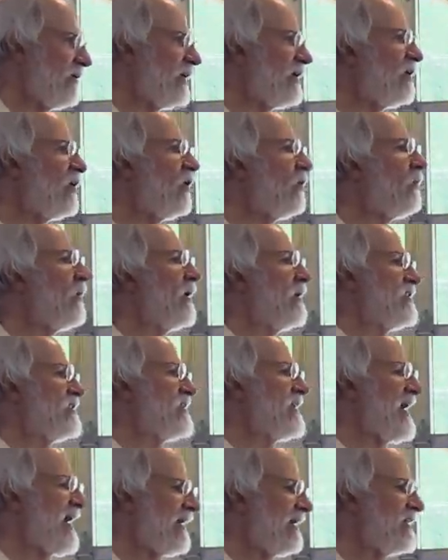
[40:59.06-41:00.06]
know, they go where it's
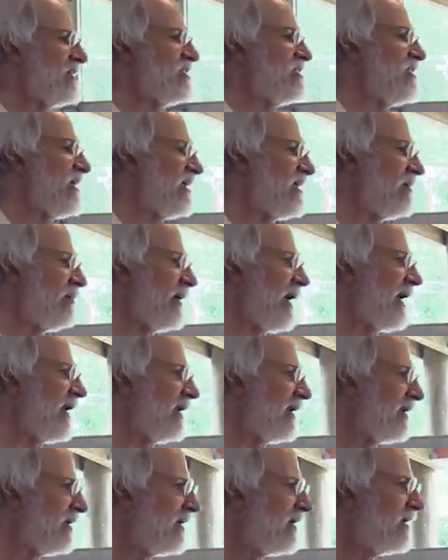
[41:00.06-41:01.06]
not going to stay in the
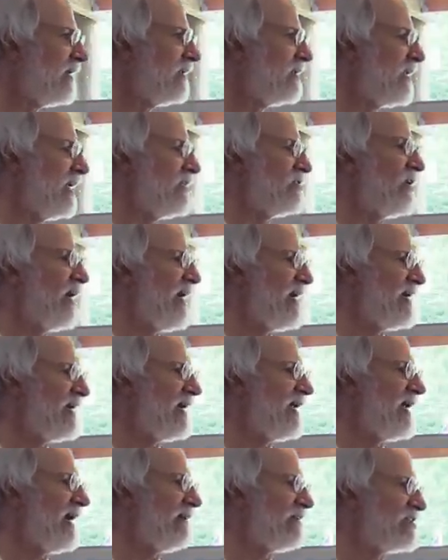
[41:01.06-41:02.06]
body. They try and get
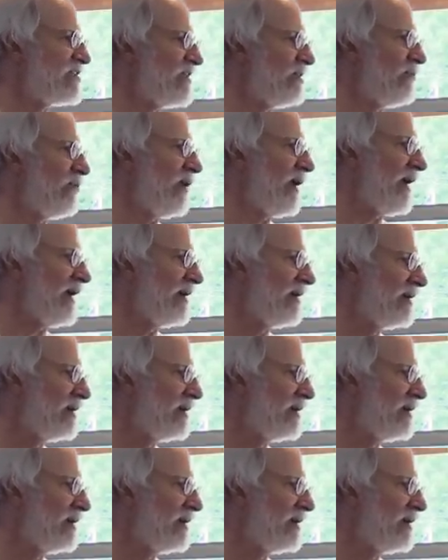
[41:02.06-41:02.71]
it out some way.